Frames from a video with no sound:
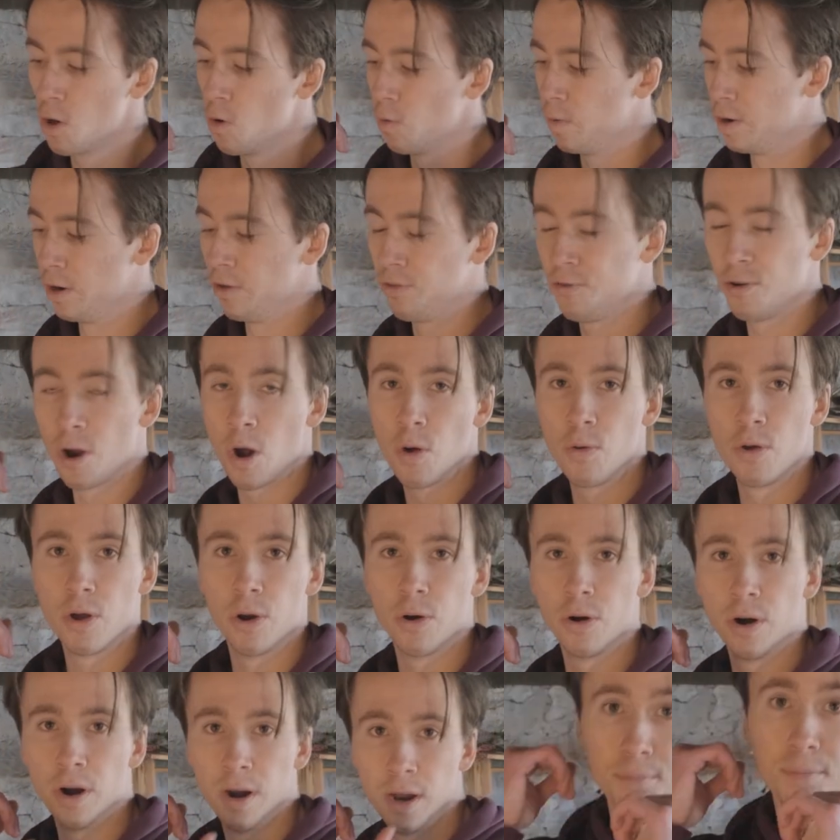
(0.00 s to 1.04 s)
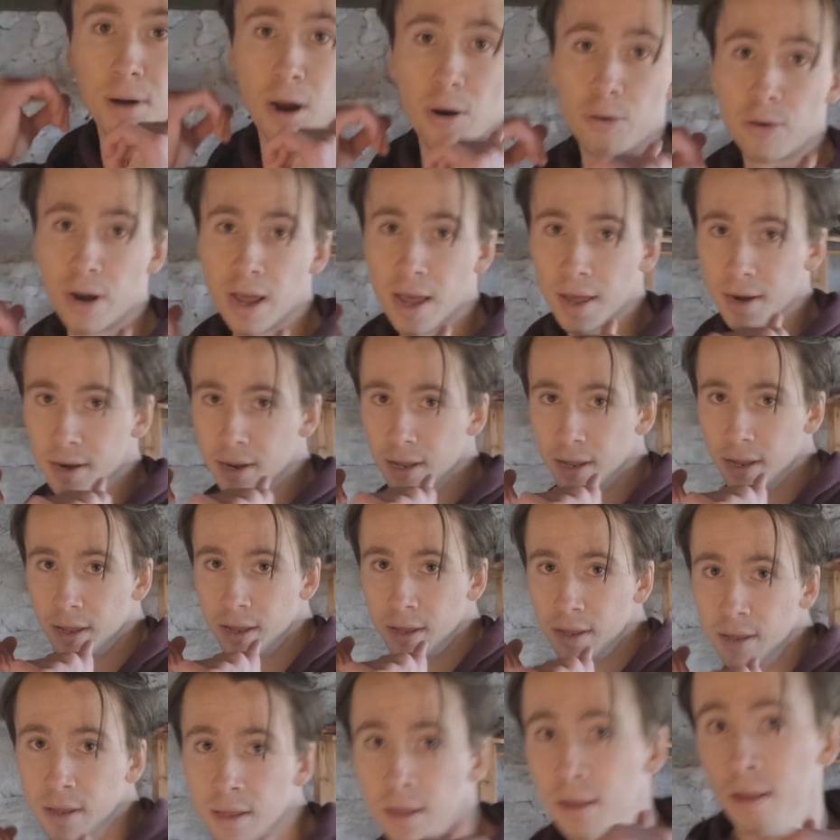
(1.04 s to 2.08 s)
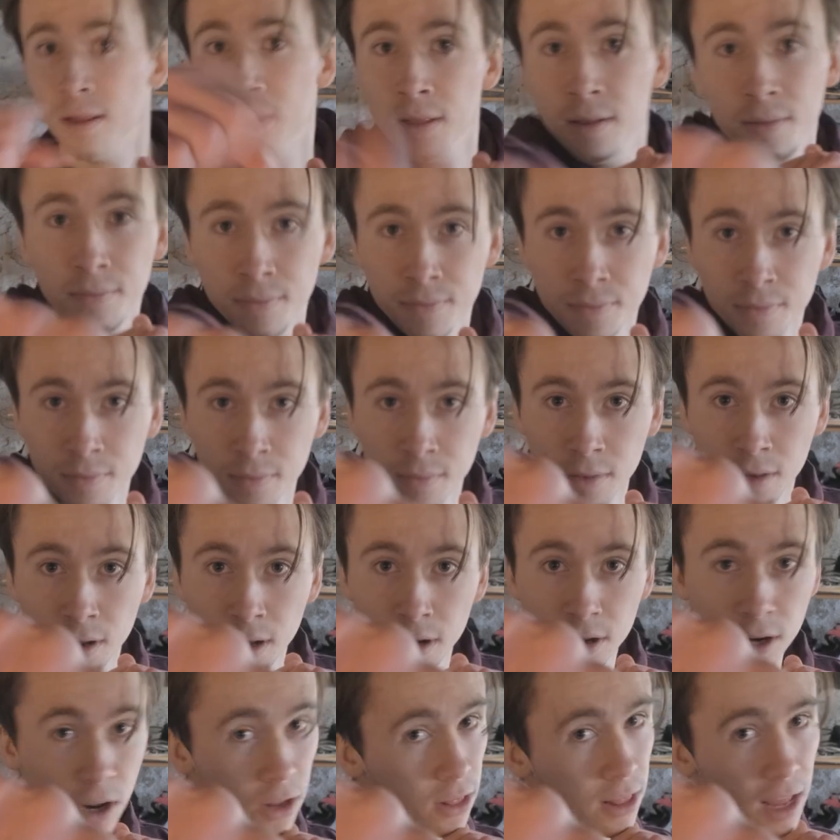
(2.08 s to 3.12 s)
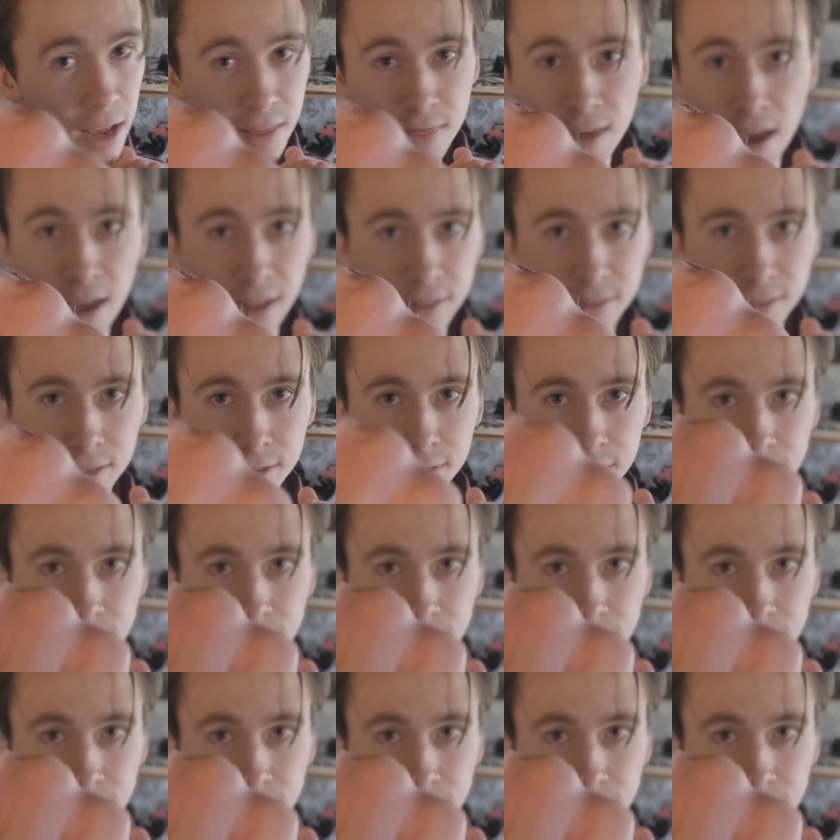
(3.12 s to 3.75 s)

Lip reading: And you throw your power hand, not like that.